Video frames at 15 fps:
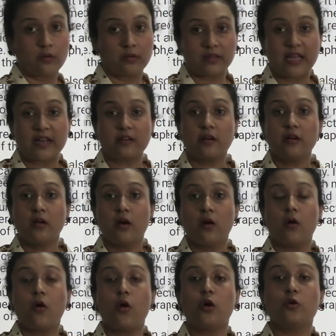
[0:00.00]
that are
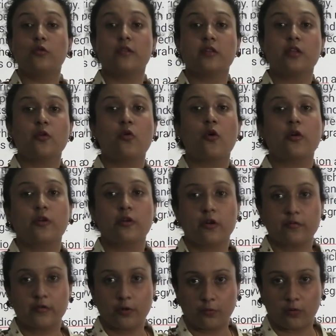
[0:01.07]
all over the corner
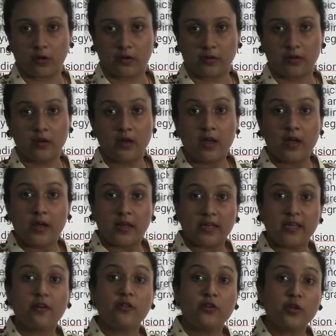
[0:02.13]
of the world.
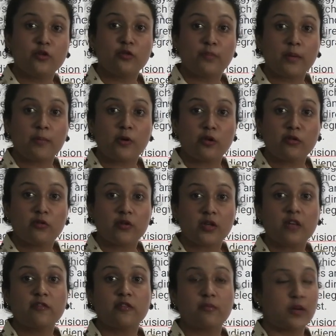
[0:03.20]
Here newspaper also
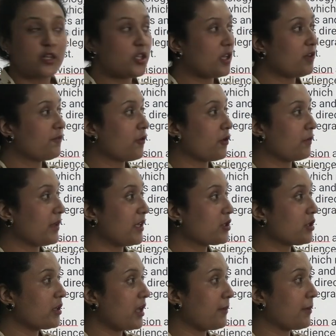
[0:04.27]
gives much
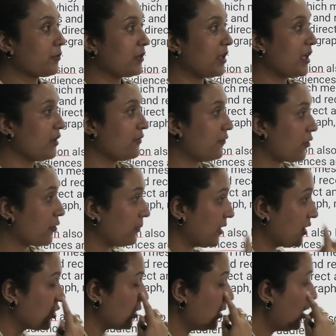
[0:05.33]
information about the
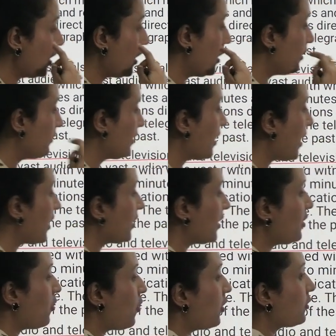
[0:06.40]
information
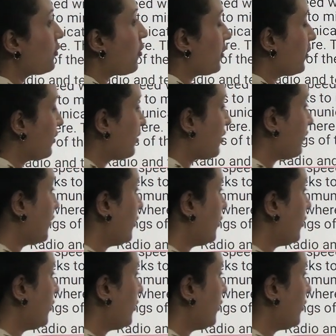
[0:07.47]
regarding all corners of the